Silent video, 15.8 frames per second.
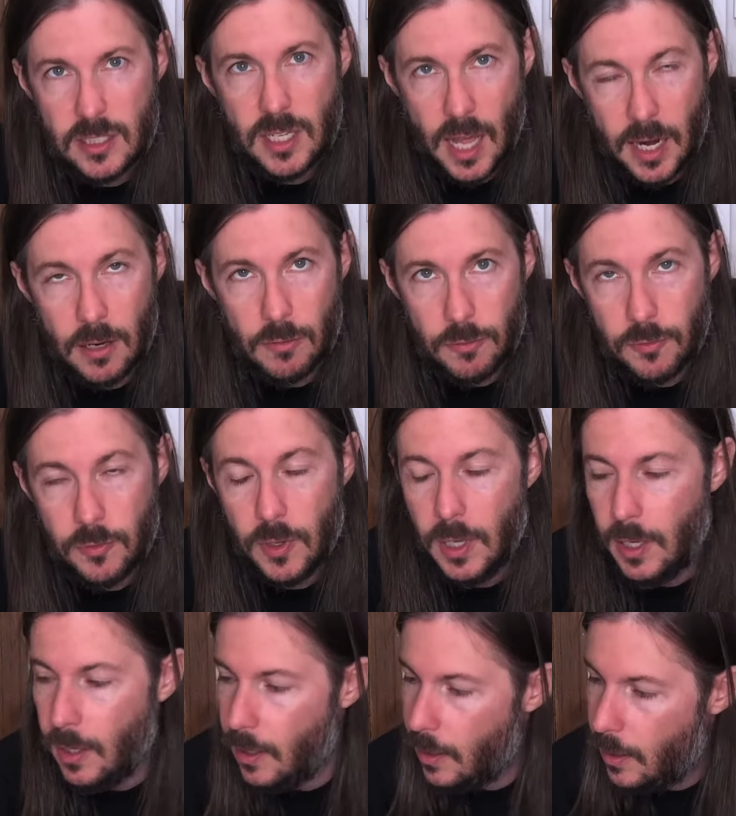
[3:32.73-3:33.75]
kind of,
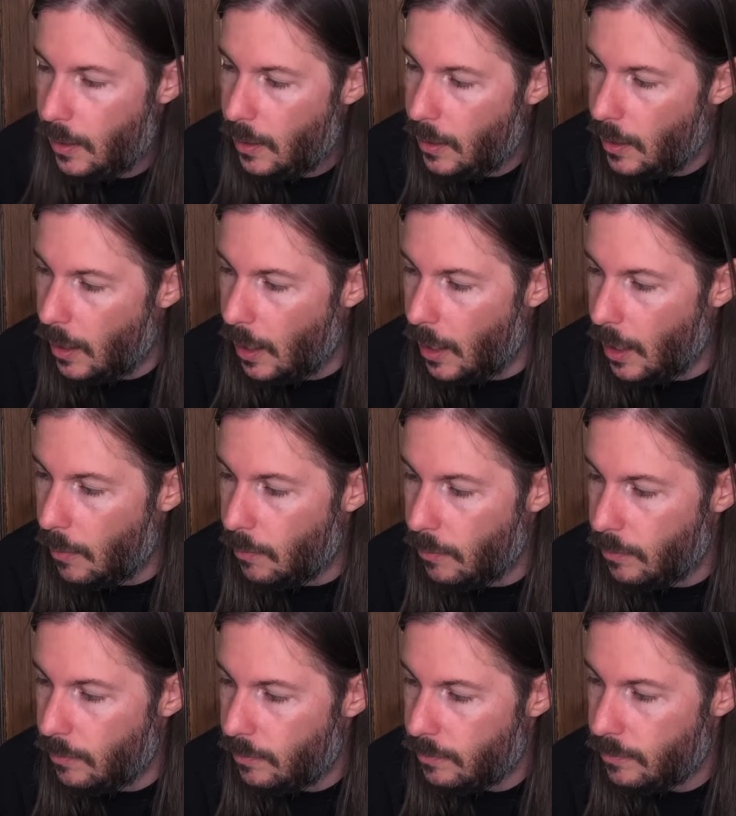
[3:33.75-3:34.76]

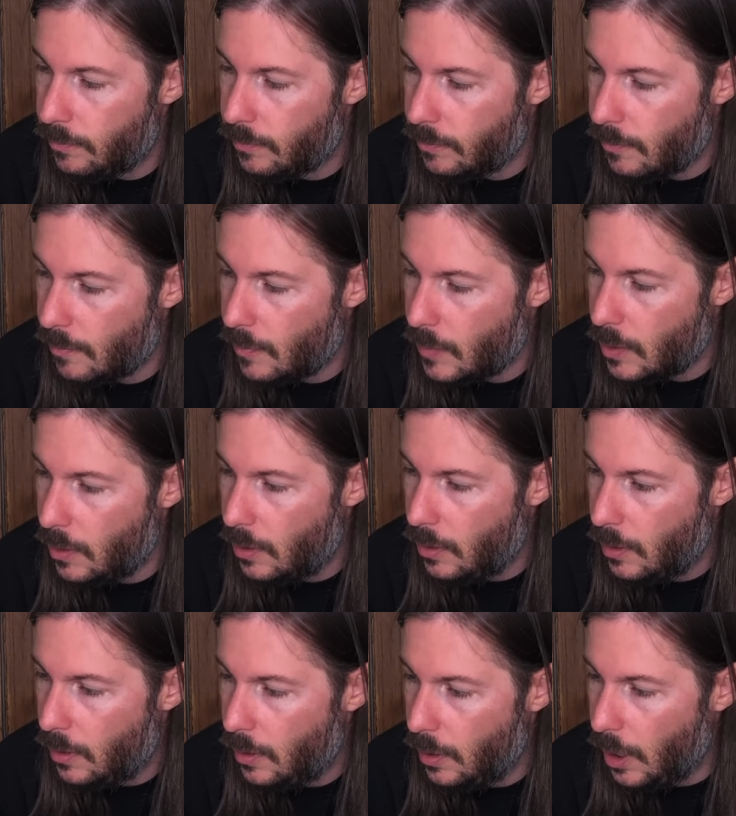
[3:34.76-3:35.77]
um,
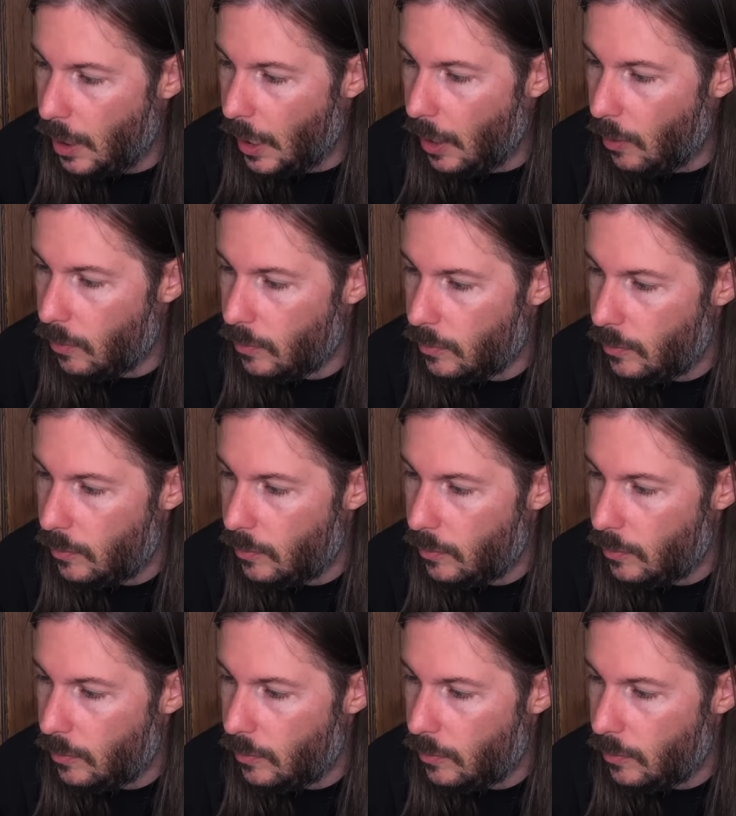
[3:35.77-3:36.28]
you know,